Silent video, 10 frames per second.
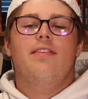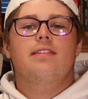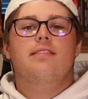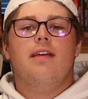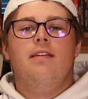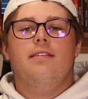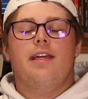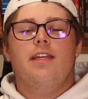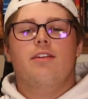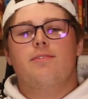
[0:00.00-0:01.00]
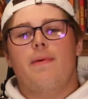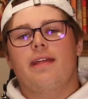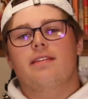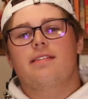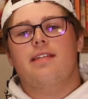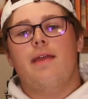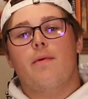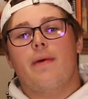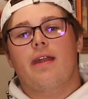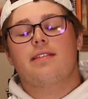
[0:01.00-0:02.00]
then suddenly you're spending the same
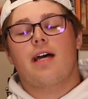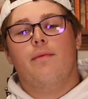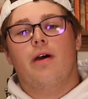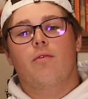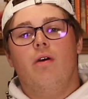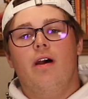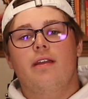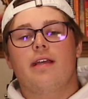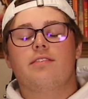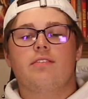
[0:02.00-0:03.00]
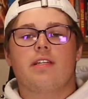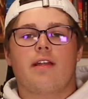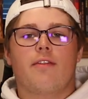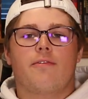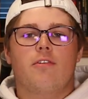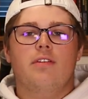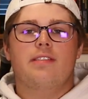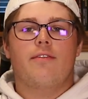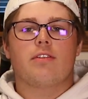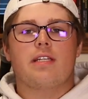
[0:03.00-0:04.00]
amount of time on one as you did on the first
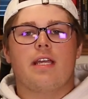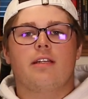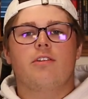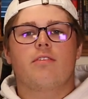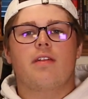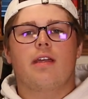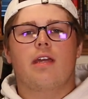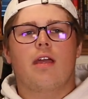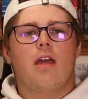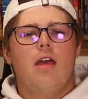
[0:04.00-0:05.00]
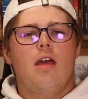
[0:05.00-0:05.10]
17, and you're thinking,